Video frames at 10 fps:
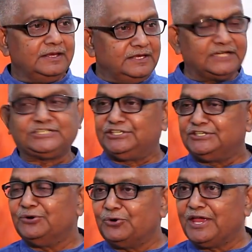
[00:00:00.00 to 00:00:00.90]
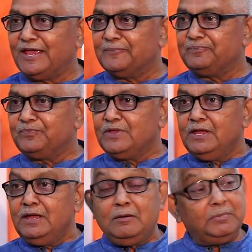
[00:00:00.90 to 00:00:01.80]
Yash, okay.
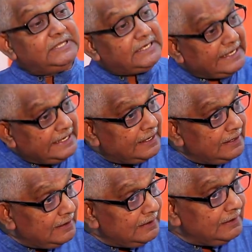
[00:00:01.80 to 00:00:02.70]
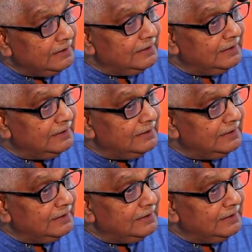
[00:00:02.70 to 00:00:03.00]
But the real